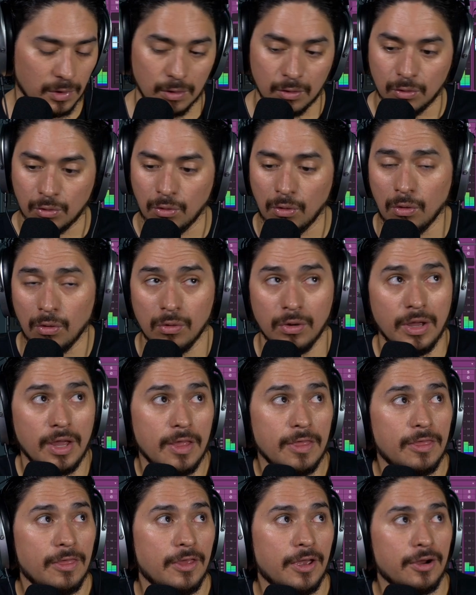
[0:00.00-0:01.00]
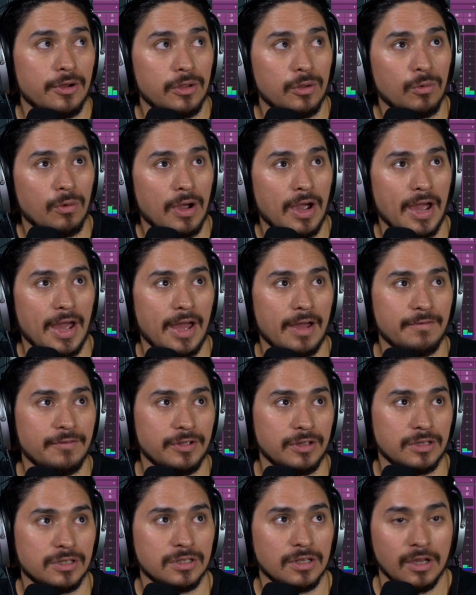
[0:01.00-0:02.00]
Cool, and there you have
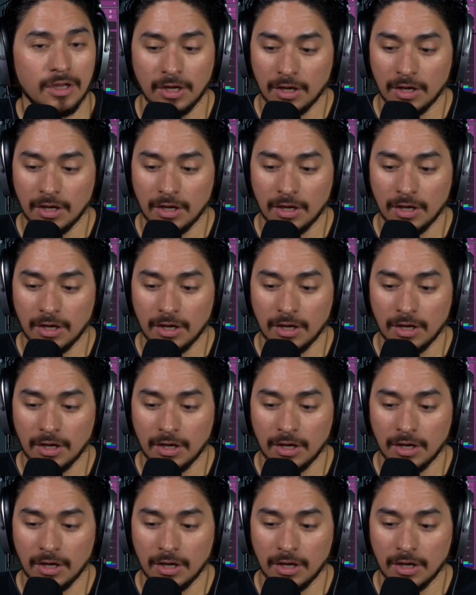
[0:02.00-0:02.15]
it.